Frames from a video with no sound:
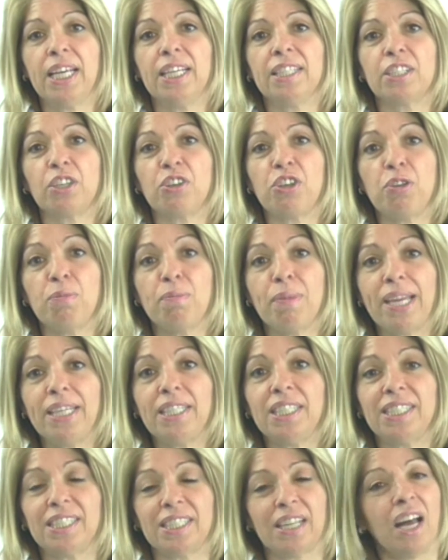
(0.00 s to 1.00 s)
So you
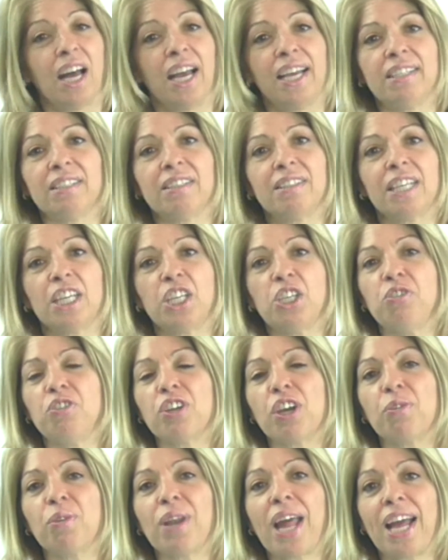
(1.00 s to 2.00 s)
may decide that you
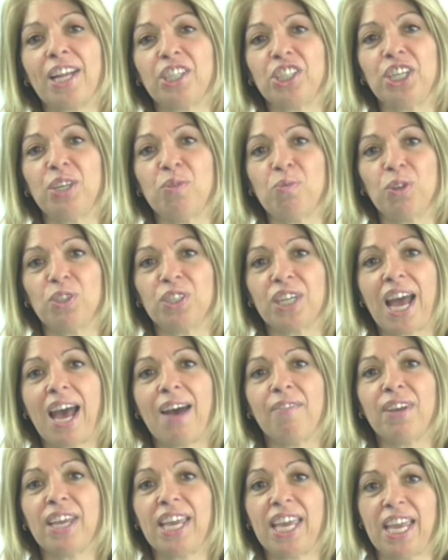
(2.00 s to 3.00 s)
don't actually want to
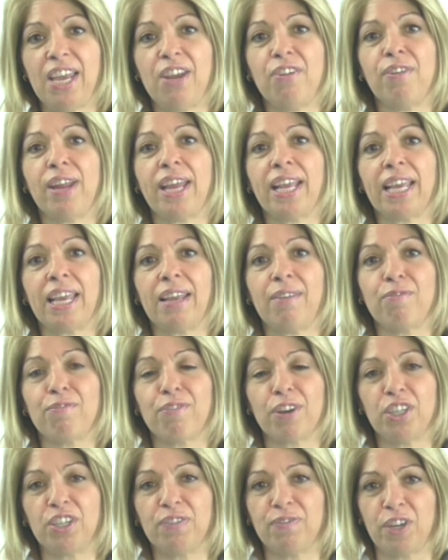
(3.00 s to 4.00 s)
have a hearing in
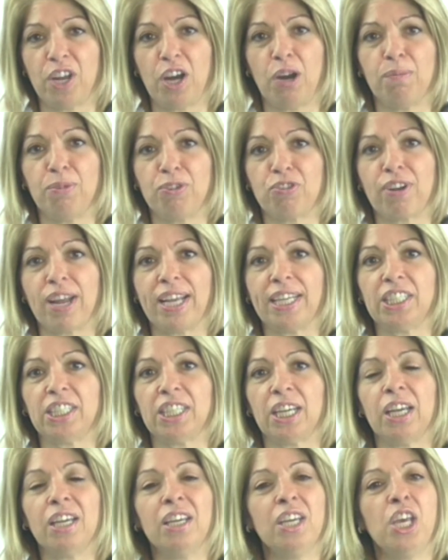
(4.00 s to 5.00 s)
front of an
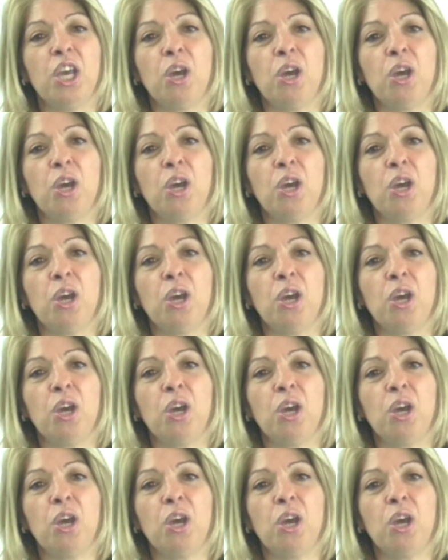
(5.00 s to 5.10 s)
arbitrator